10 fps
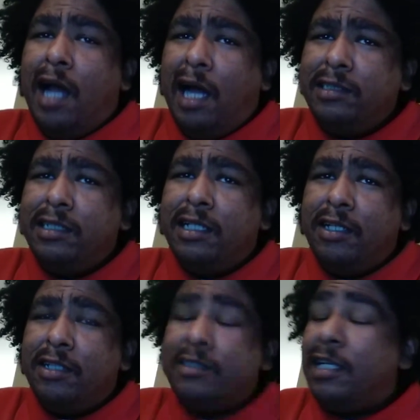I should have
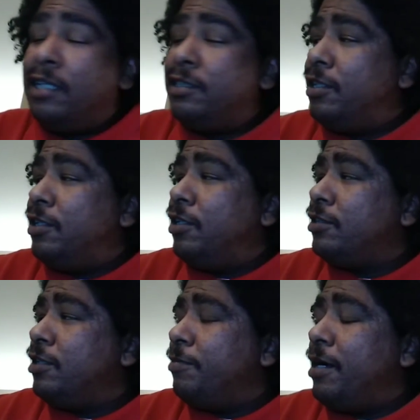looked. I should have
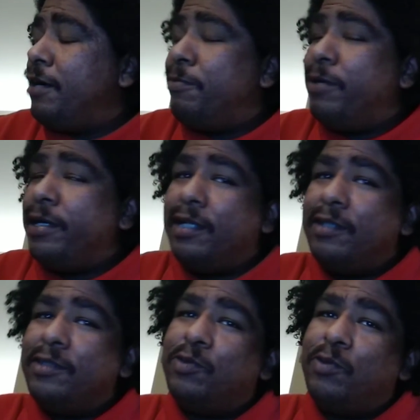looked up how to break
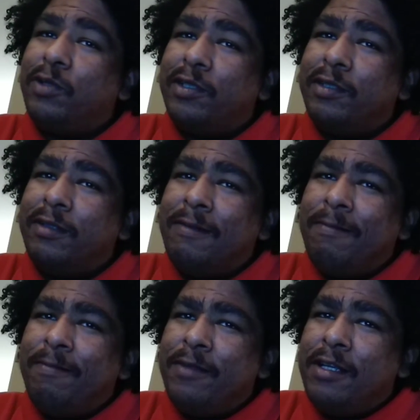down this word.
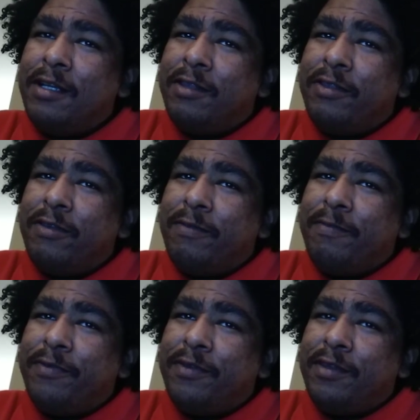
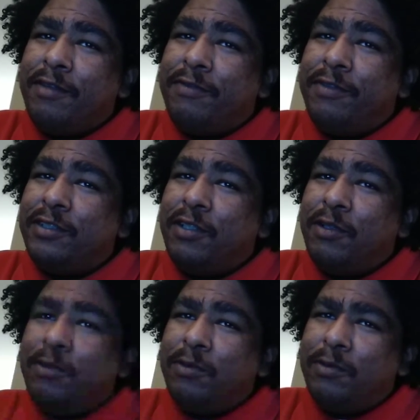The
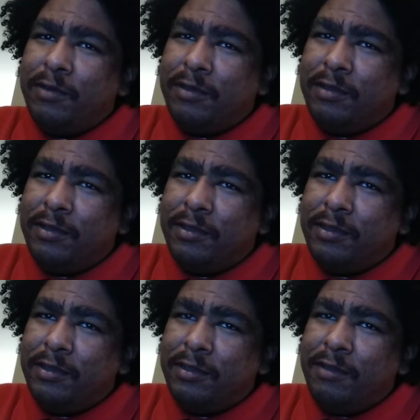feso,
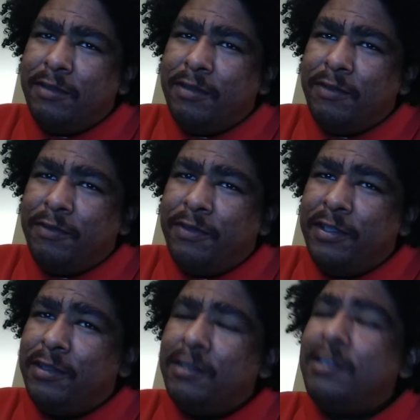
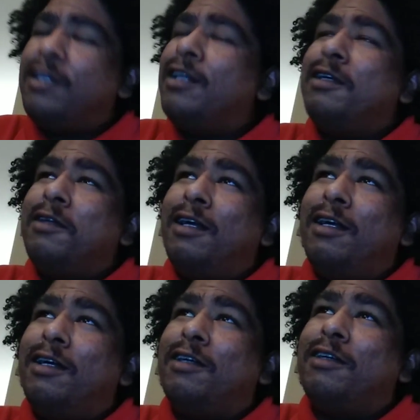fet,
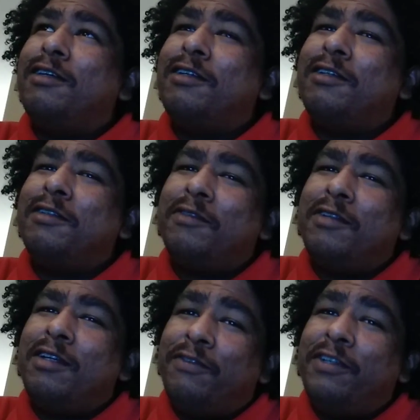uh,
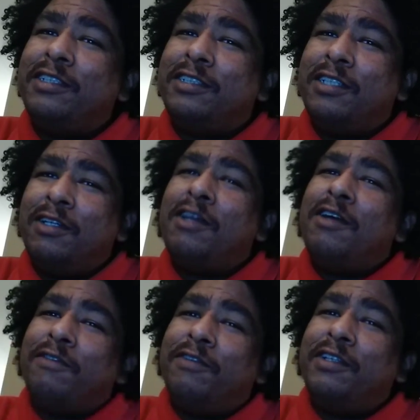feso,
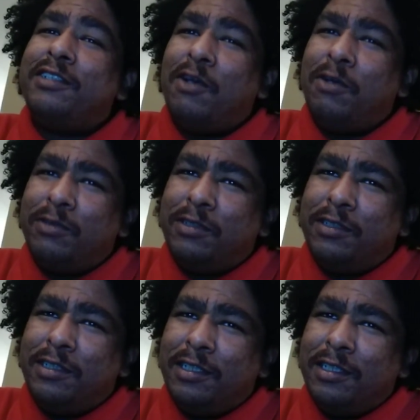fesos,